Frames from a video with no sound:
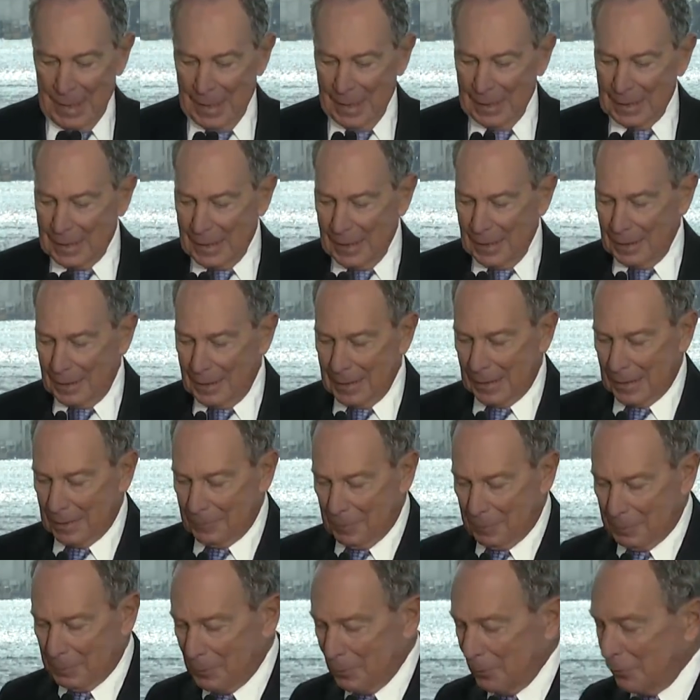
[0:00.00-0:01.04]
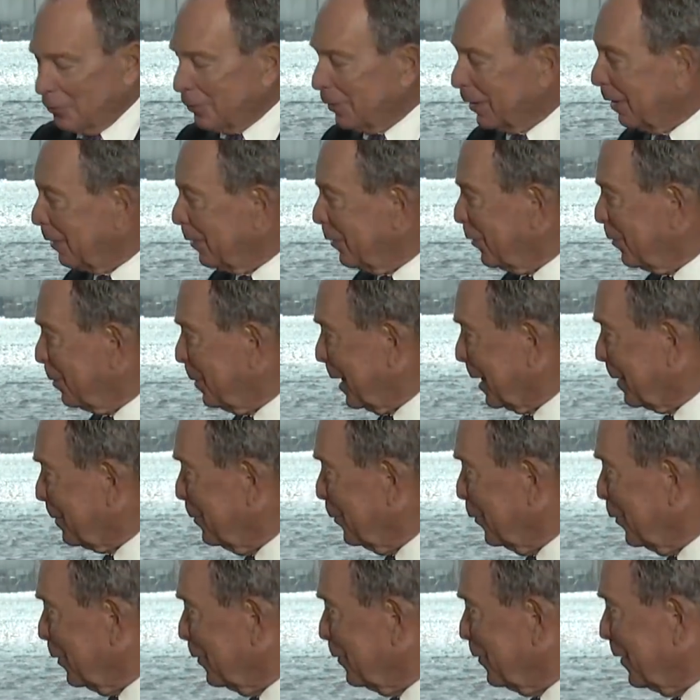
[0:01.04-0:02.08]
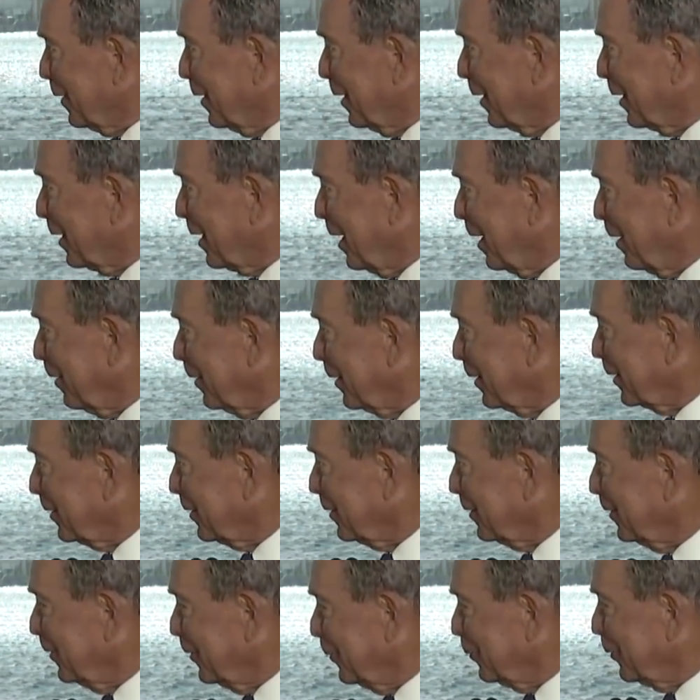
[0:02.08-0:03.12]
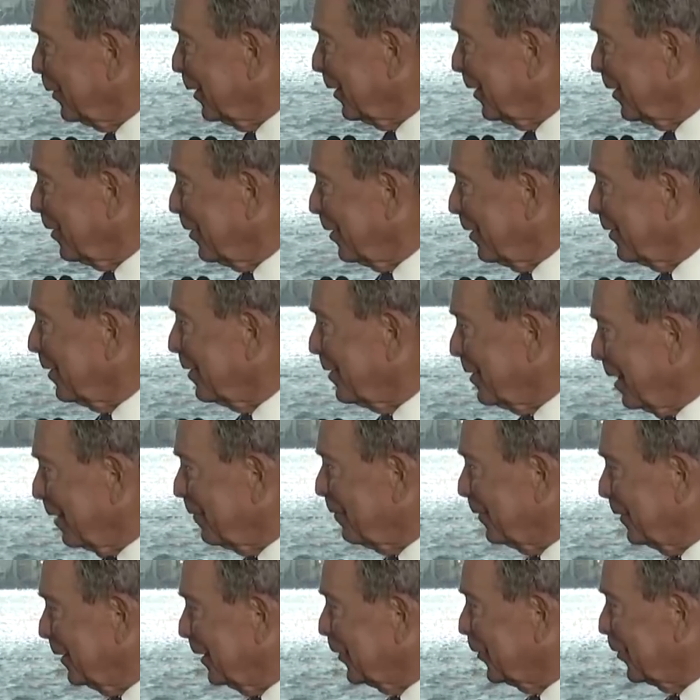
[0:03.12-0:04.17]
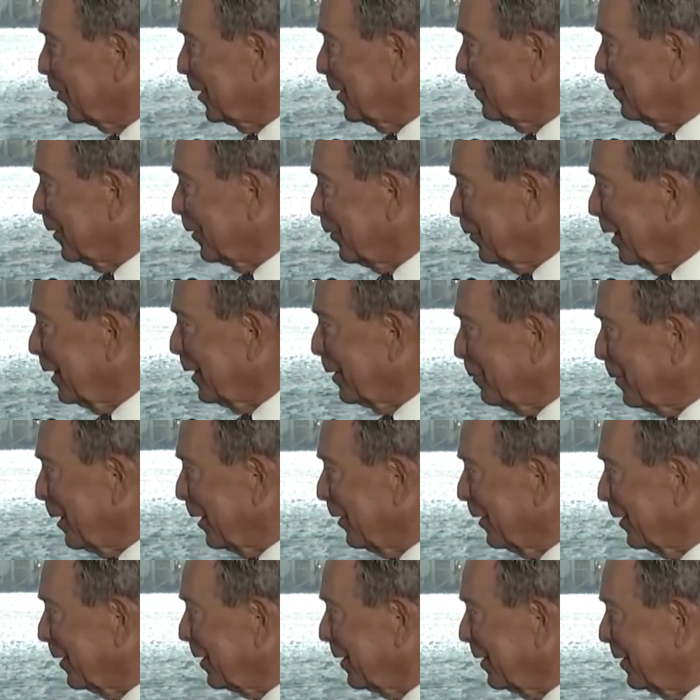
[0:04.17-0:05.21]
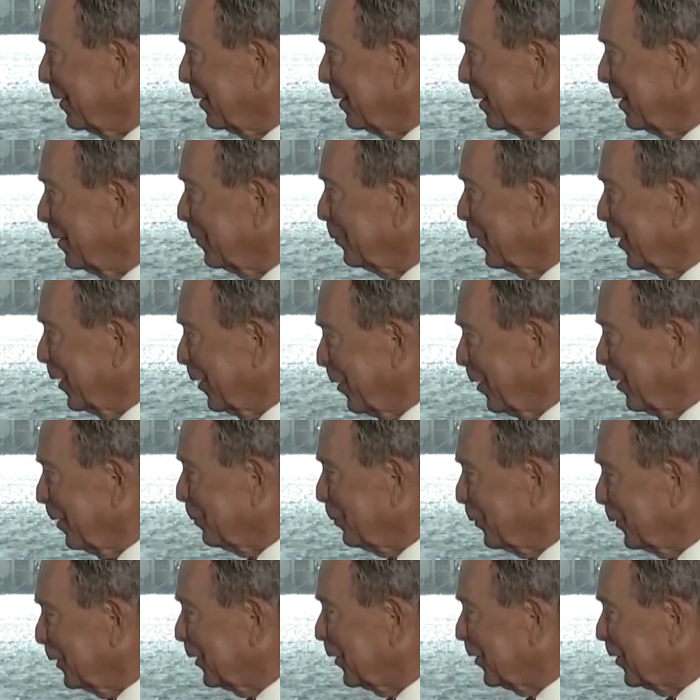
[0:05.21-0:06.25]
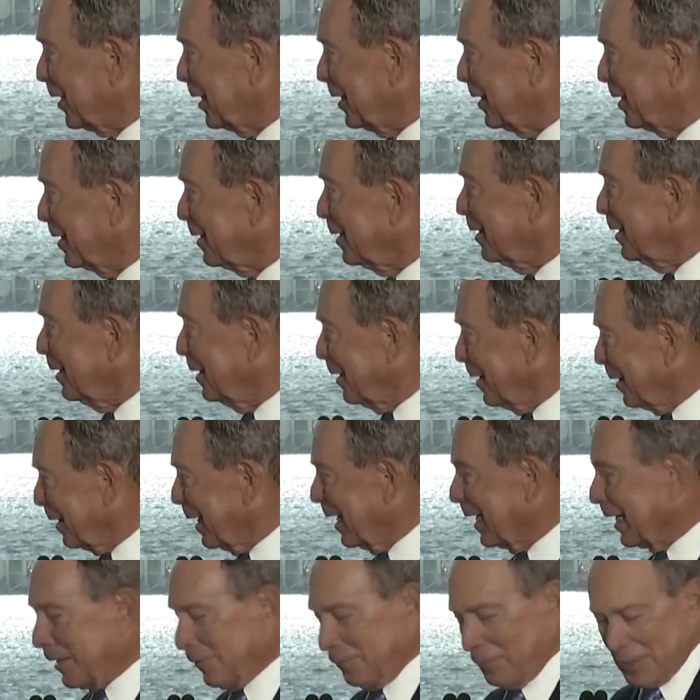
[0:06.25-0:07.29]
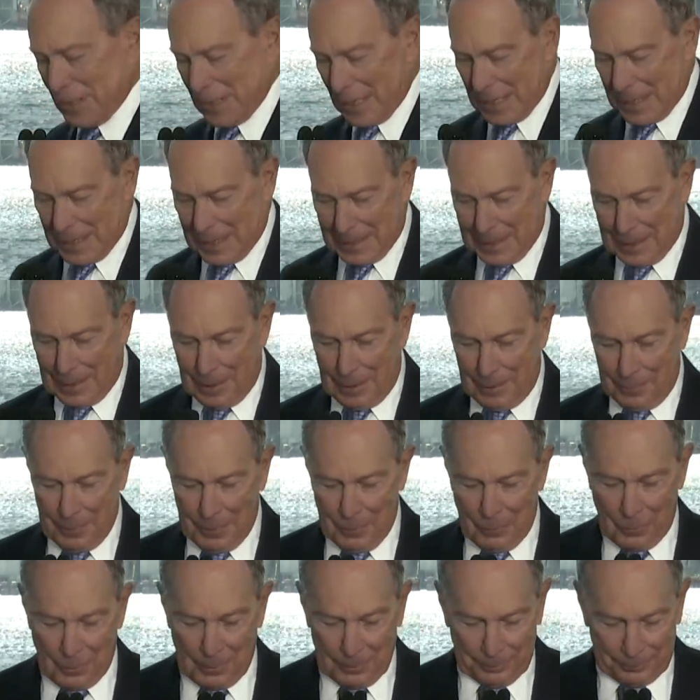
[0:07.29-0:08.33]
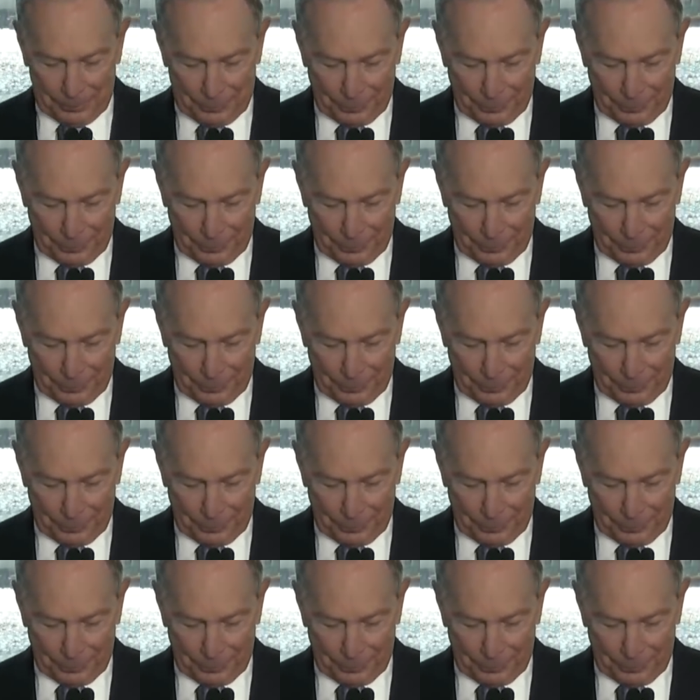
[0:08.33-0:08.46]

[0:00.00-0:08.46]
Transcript: I can't think of a person I respect more for their character. You really are the definition of a great American, and we all appreciate it. Thank you for taking care of us.